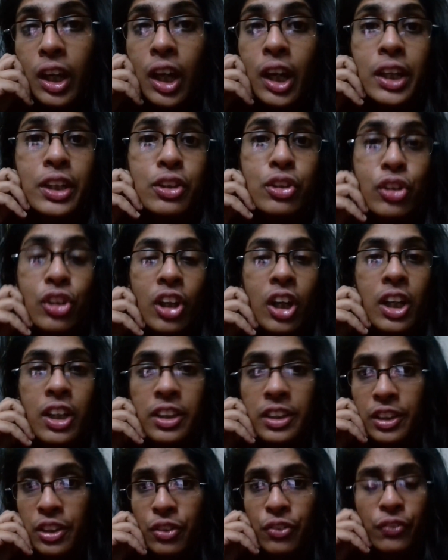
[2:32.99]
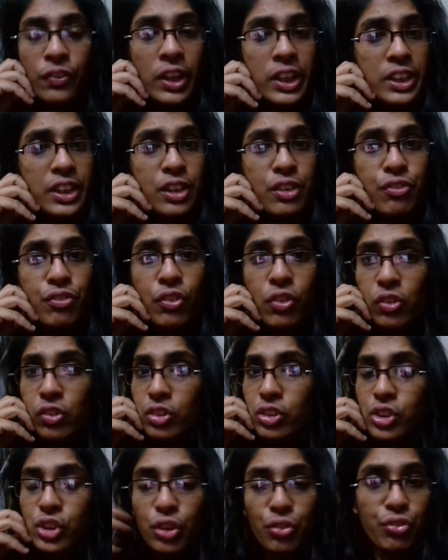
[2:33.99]
I do content writing
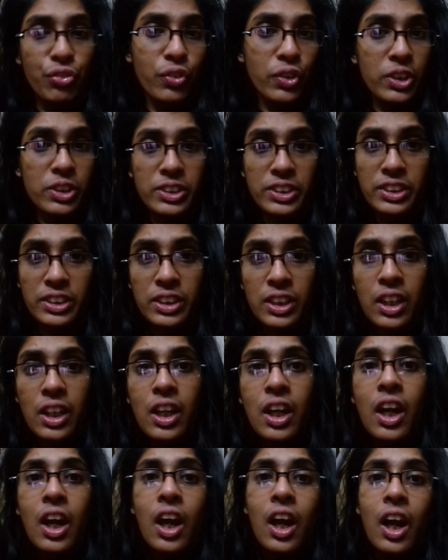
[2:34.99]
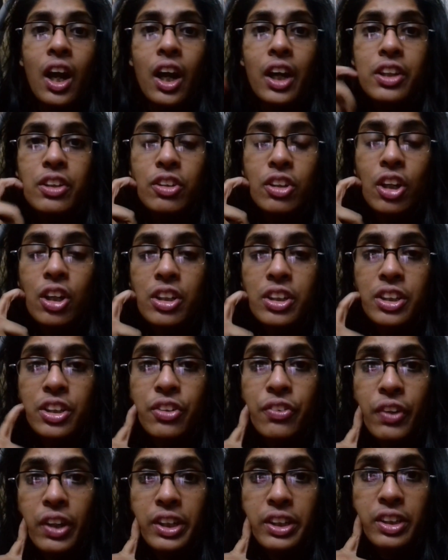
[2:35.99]
for softwares. I do
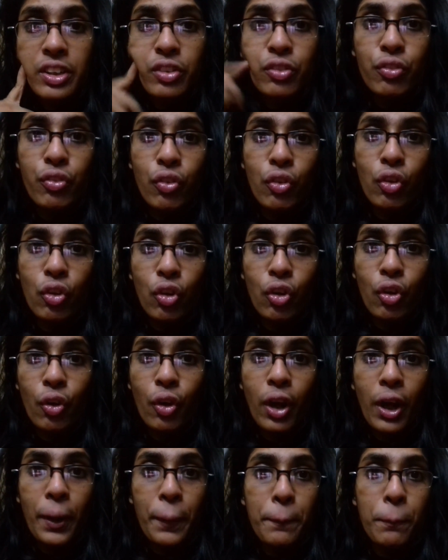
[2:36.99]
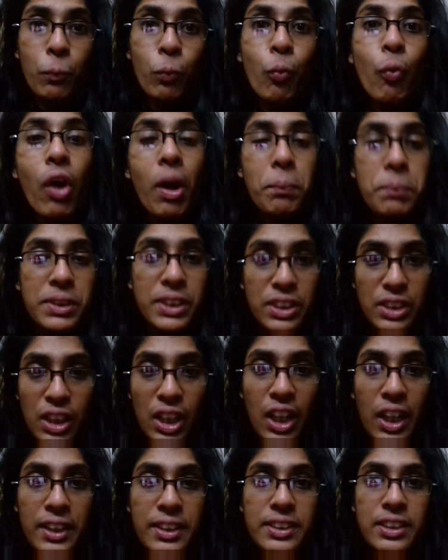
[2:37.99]
content writing for
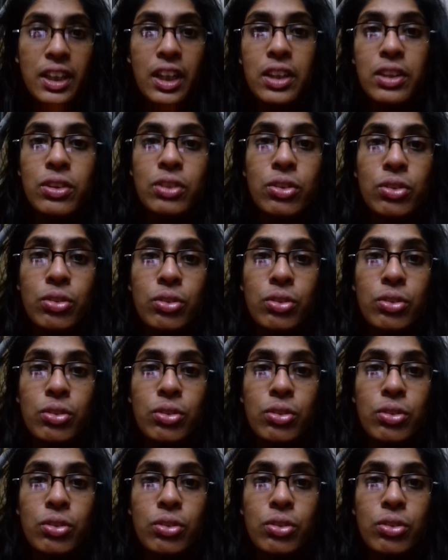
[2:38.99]
websites. I